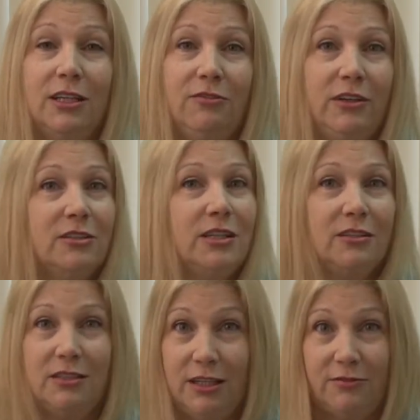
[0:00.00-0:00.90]
He felt he
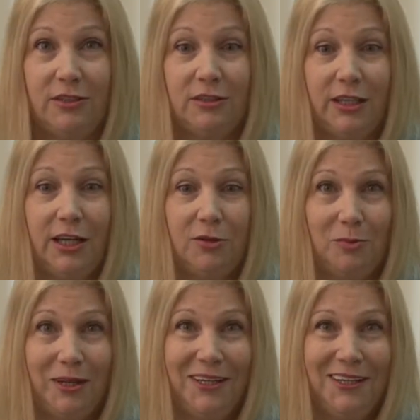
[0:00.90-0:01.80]
could definitely help
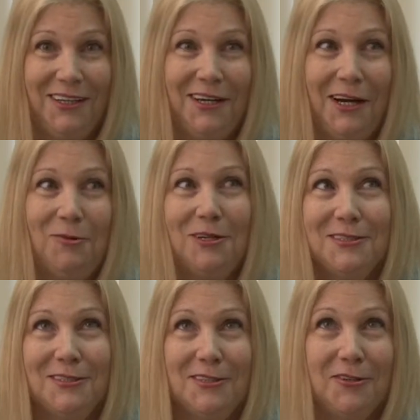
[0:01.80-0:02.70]
me. I
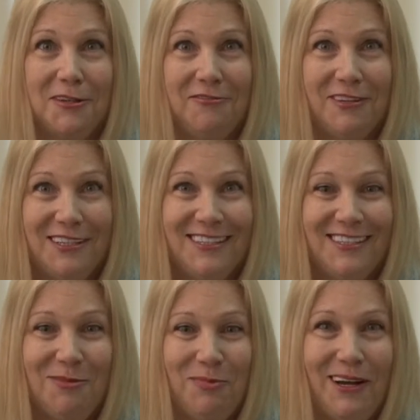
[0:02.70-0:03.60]
wasn't so
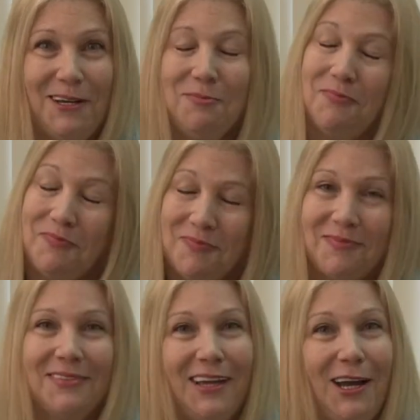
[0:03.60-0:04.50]
convinced, but
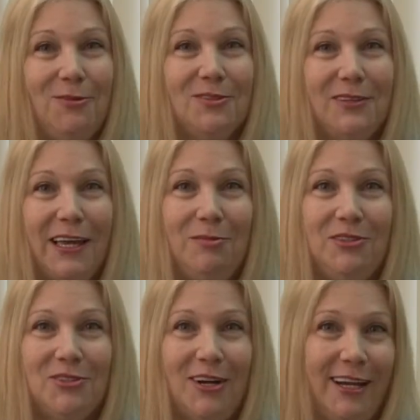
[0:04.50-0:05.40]
I was game
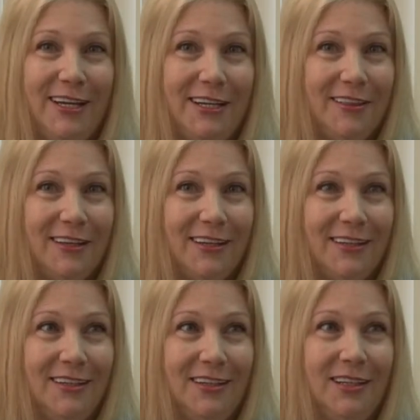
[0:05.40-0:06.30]
to try anything.
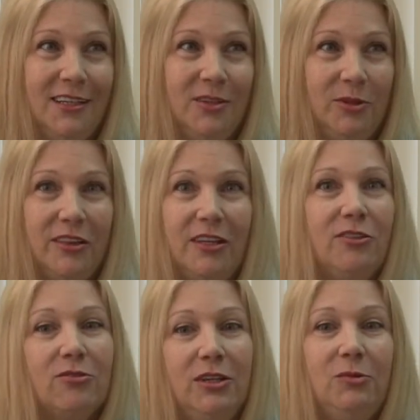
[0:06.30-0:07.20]
Within
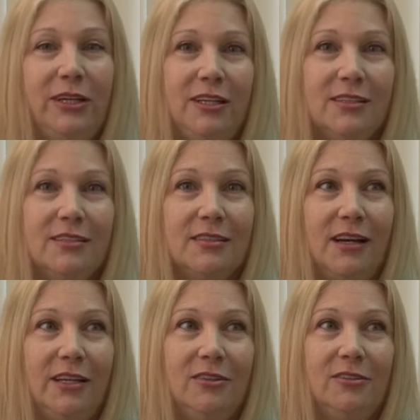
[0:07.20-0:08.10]
3 weeks,
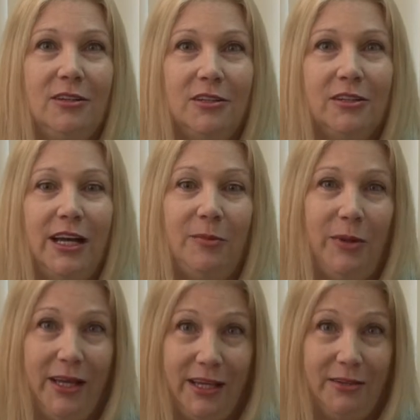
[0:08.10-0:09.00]
I no longer had
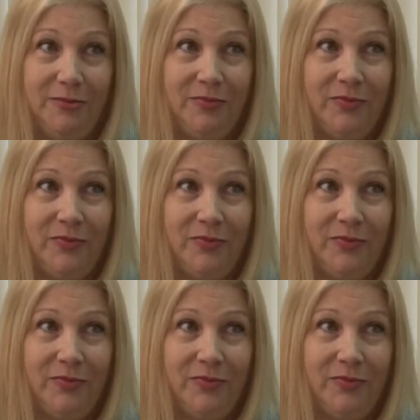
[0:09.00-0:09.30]
pain.